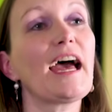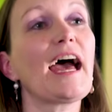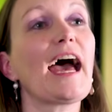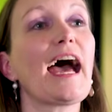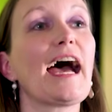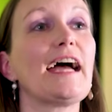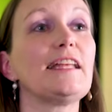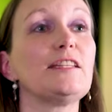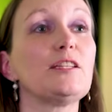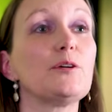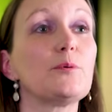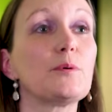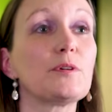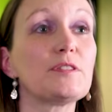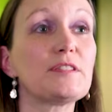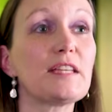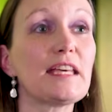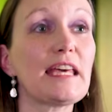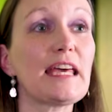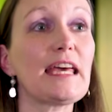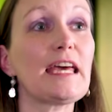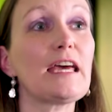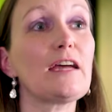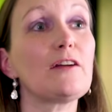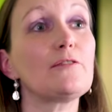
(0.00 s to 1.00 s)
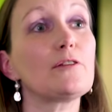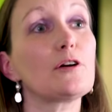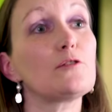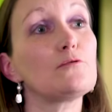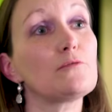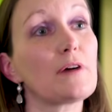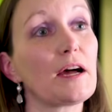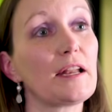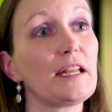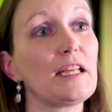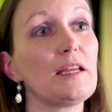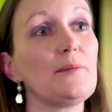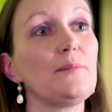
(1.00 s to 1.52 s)
And it was here at
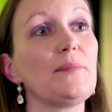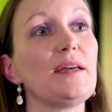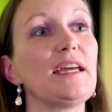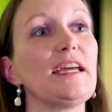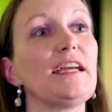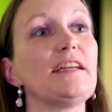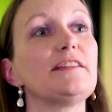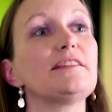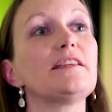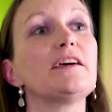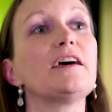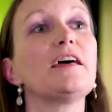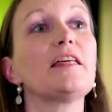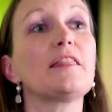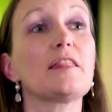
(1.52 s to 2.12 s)
Runnymede